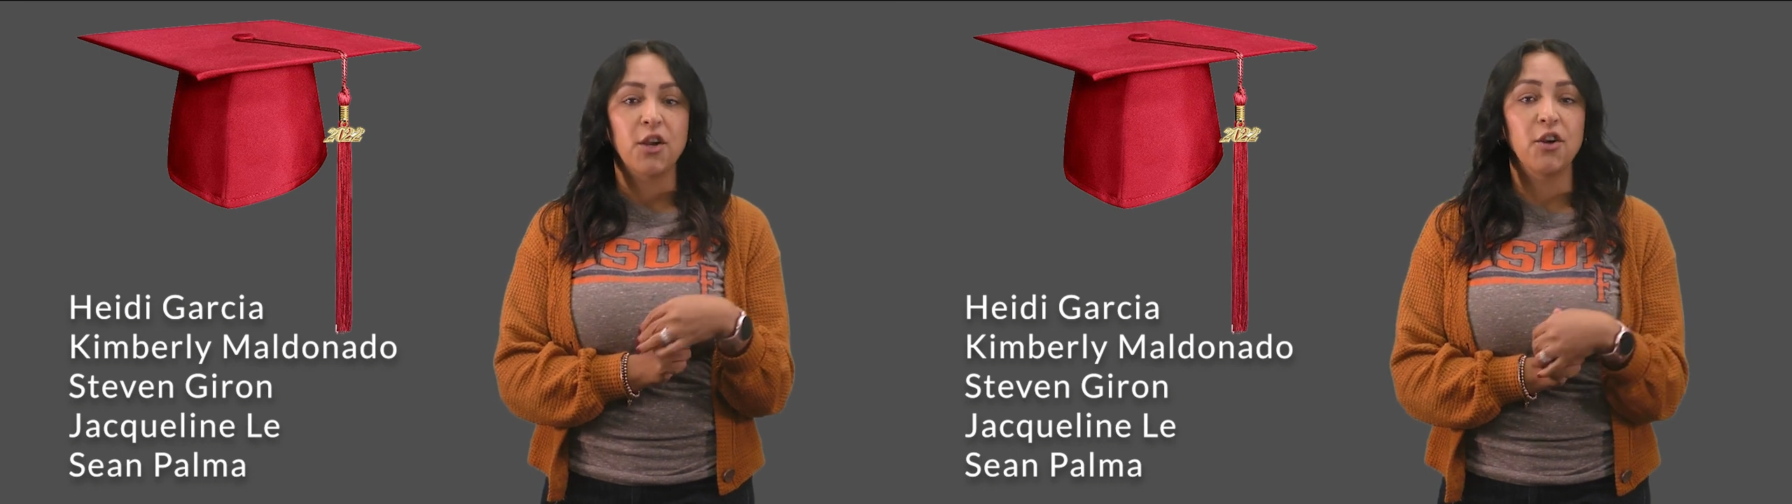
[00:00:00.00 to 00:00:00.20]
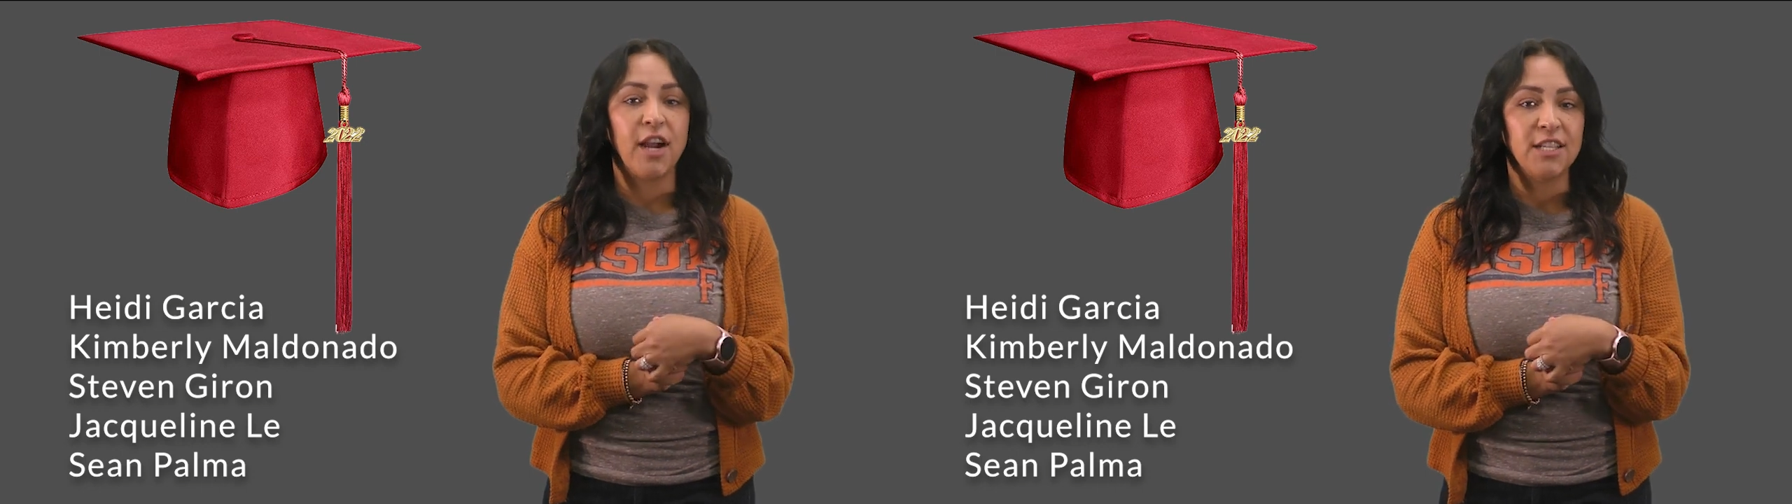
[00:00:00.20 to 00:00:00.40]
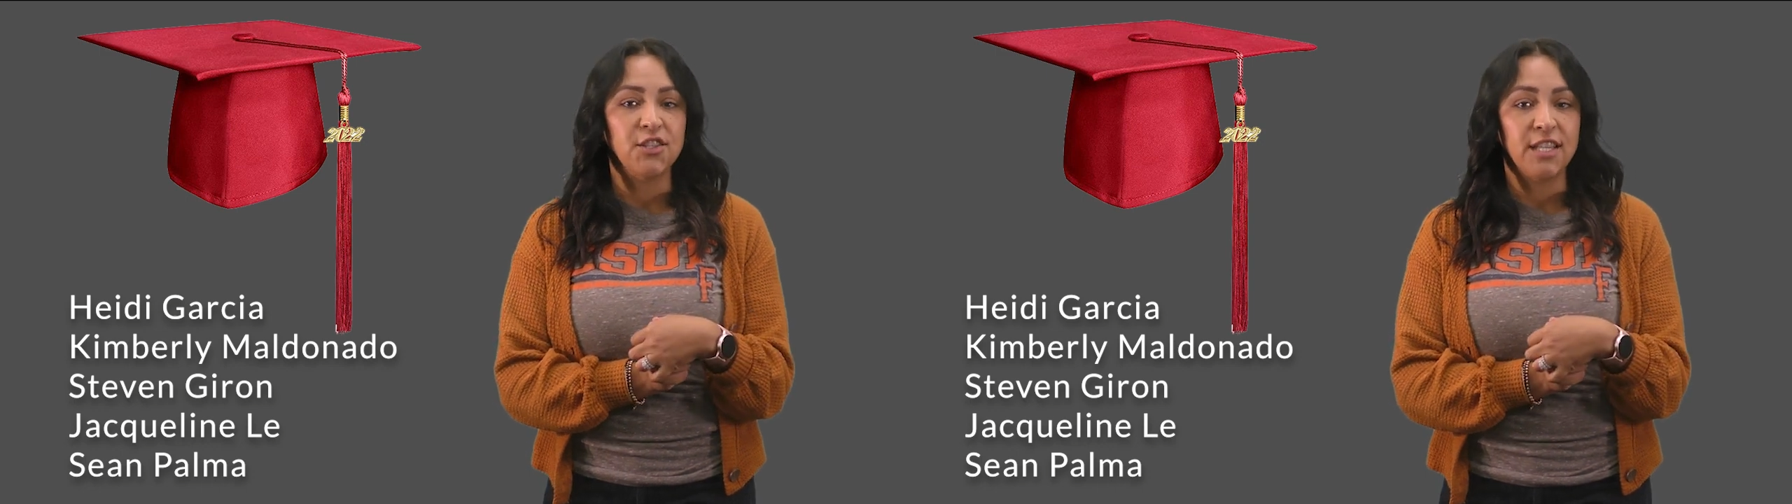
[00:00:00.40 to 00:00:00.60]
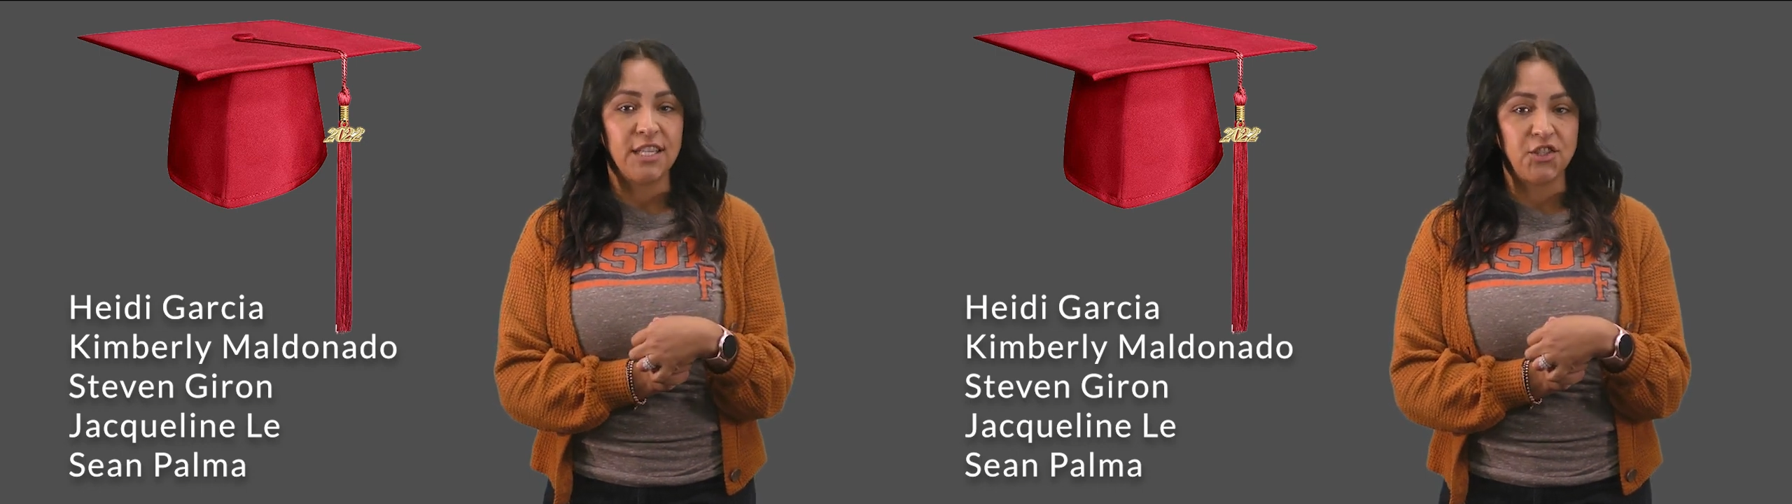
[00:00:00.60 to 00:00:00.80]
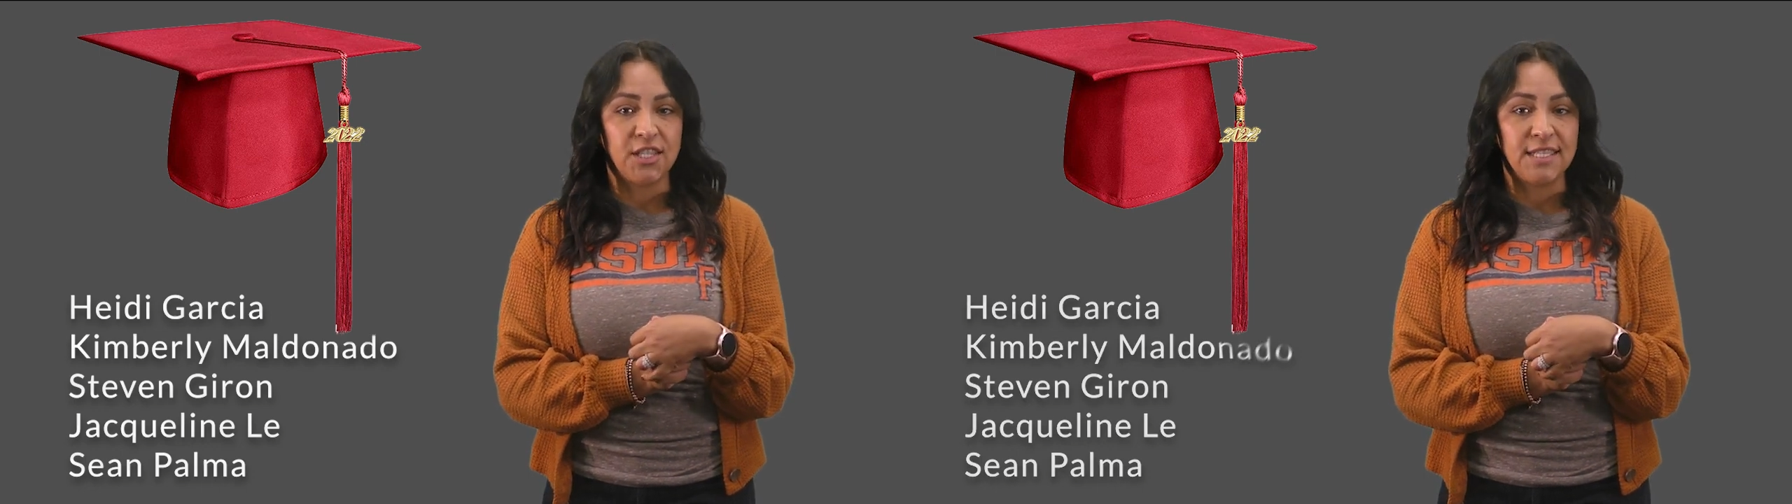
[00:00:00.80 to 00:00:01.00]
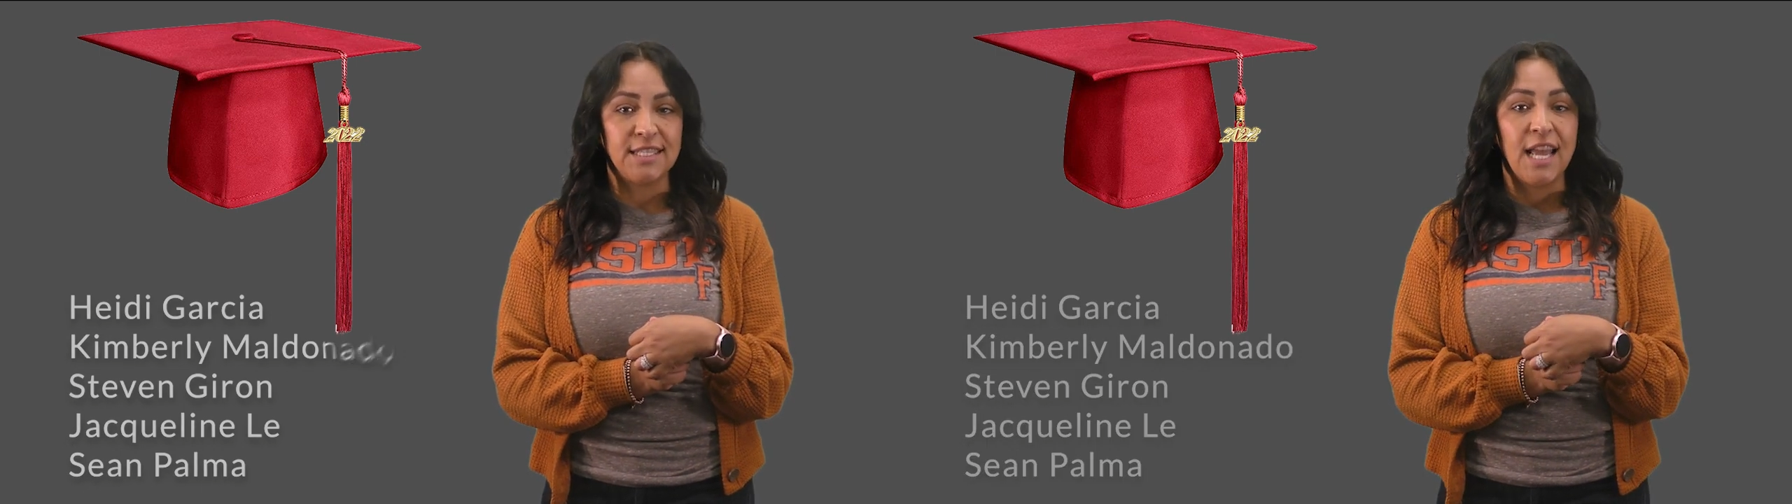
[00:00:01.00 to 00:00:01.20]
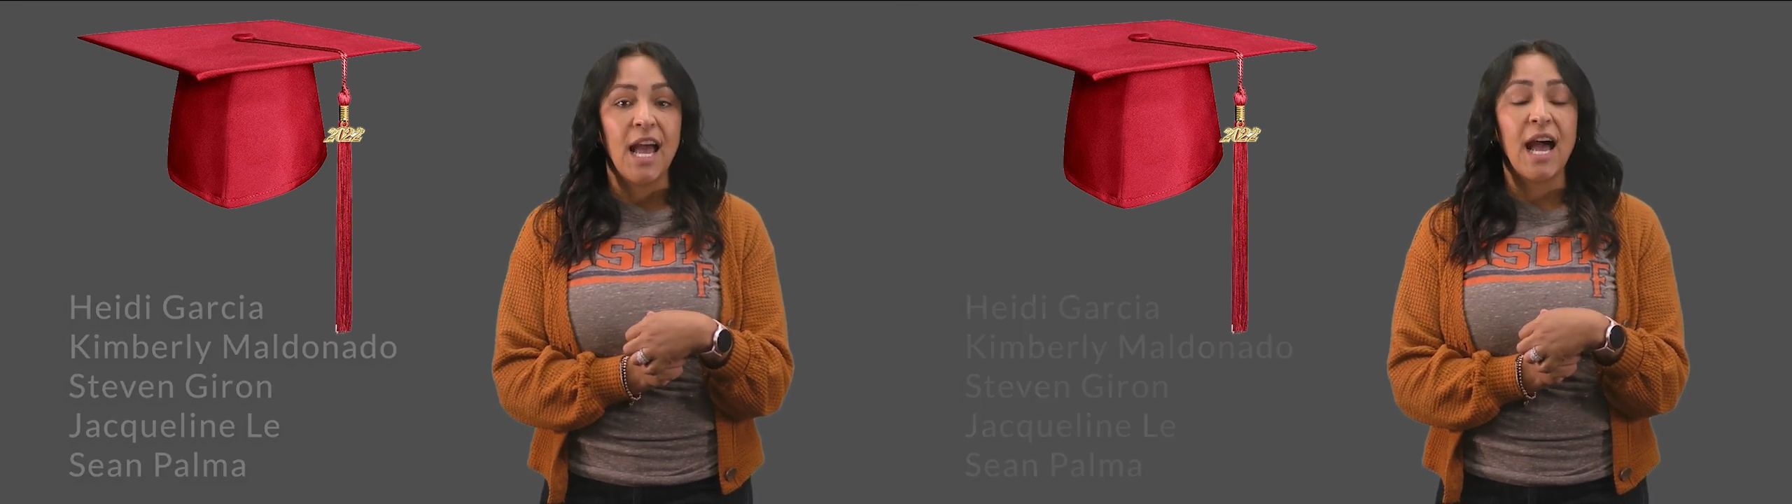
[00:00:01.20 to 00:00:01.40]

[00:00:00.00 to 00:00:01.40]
Congratulations.